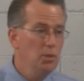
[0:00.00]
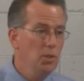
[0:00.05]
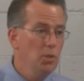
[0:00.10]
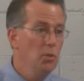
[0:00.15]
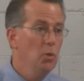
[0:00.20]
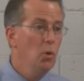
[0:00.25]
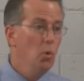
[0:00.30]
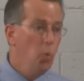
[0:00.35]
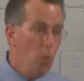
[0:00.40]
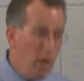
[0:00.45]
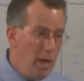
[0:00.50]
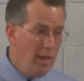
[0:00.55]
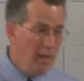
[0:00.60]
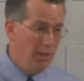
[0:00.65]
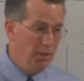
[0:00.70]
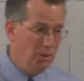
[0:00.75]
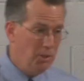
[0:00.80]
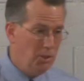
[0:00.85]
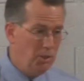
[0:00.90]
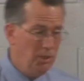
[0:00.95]
to
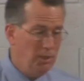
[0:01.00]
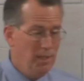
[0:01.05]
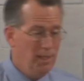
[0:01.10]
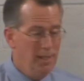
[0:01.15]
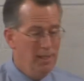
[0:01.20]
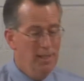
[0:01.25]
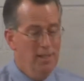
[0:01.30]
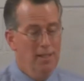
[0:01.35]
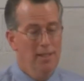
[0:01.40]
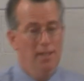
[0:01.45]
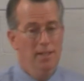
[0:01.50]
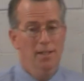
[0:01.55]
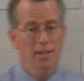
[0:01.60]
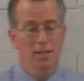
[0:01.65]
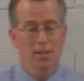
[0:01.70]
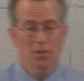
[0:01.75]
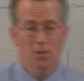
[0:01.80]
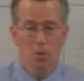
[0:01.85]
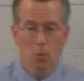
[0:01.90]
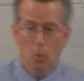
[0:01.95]
quench
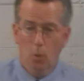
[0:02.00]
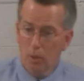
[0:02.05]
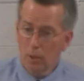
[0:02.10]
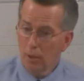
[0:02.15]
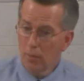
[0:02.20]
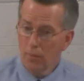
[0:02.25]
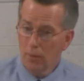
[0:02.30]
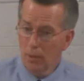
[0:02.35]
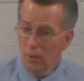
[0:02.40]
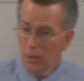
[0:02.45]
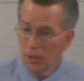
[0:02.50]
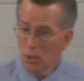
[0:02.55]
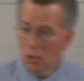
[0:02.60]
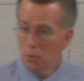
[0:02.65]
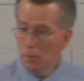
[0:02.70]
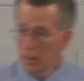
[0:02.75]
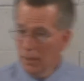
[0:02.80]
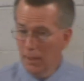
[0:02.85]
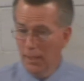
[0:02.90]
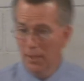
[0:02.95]
the work of the Holy
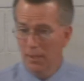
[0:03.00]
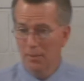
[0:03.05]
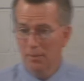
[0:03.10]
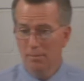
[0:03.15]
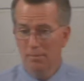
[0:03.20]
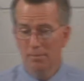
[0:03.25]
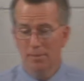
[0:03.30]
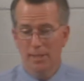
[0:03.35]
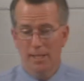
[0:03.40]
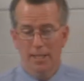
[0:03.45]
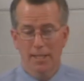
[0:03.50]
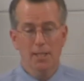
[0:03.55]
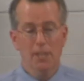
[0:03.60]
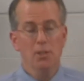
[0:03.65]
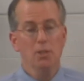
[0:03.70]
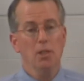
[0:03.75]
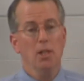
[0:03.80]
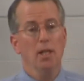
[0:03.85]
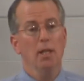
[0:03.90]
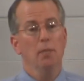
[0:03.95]
Spirit. It
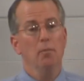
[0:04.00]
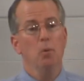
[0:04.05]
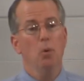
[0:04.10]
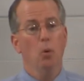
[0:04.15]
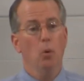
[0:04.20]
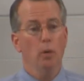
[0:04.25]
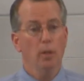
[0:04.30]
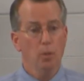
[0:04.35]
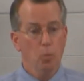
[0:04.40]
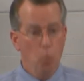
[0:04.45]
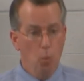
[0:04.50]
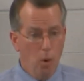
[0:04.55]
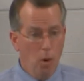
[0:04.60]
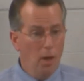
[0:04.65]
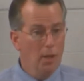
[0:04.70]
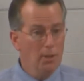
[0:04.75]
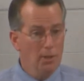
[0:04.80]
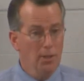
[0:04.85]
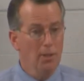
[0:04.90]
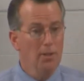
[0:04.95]
is like pouring
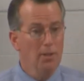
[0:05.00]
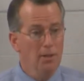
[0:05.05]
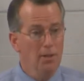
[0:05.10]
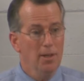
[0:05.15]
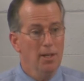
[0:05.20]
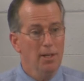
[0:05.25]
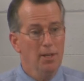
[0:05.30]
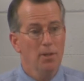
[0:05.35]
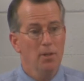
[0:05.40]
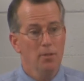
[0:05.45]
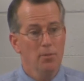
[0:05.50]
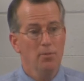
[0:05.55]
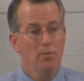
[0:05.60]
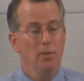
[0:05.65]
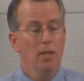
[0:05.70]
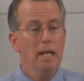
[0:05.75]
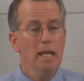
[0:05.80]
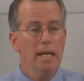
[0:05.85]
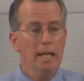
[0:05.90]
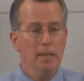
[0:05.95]
water on the
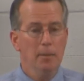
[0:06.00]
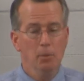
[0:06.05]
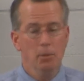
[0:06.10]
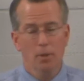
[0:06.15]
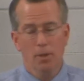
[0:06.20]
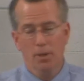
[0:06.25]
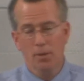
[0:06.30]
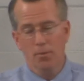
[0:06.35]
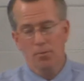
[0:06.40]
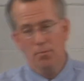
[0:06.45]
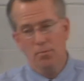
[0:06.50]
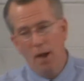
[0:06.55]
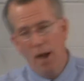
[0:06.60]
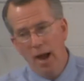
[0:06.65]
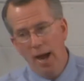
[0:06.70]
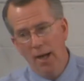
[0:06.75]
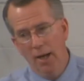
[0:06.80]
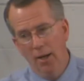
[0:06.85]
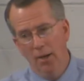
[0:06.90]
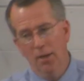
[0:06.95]
flame or on the
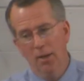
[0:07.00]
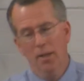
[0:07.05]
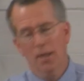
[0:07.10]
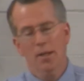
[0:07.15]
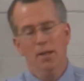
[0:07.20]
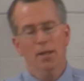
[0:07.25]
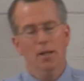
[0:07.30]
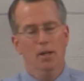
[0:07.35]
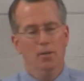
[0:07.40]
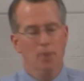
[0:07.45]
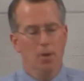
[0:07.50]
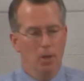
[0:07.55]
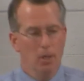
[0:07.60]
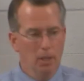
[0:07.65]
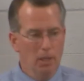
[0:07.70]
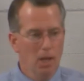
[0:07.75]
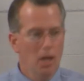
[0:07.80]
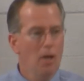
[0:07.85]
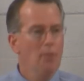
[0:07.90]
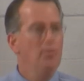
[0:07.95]
fire of our
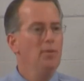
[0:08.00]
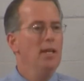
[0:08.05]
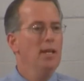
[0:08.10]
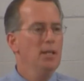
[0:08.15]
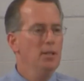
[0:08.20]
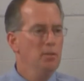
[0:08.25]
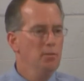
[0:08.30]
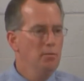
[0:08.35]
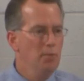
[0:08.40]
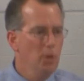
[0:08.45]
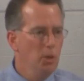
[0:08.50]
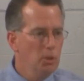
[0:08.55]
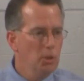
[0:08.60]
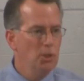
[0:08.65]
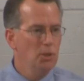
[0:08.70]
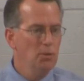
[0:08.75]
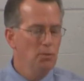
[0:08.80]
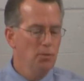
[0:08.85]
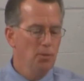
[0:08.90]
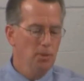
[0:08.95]
love and
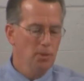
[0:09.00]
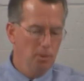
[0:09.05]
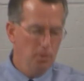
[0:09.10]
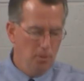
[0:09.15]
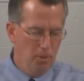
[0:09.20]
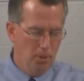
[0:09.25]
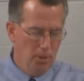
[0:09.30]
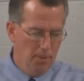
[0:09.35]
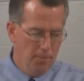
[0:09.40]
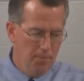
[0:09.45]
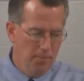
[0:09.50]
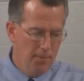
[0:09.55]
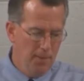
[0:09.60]
devotion for the Lord.